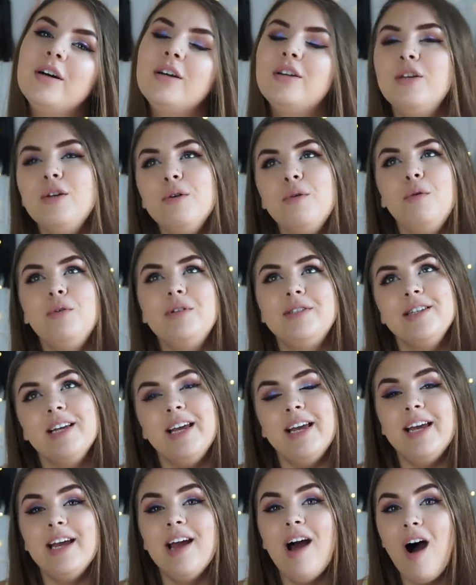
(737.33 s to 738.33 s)
you will
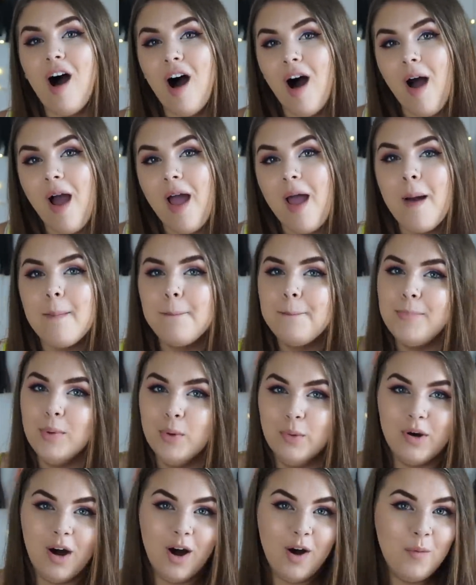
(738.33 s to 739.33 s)
see I
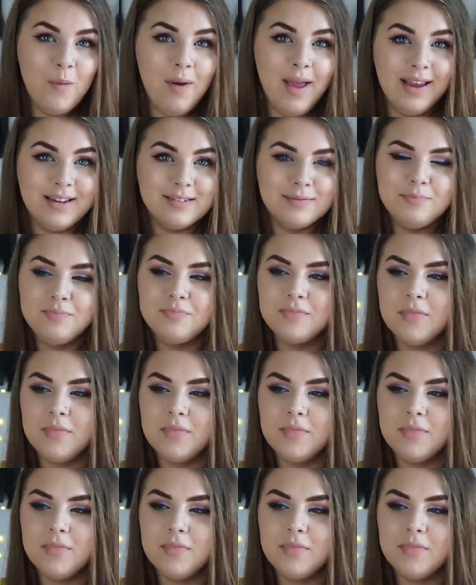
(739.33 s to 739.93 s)
bought a wig.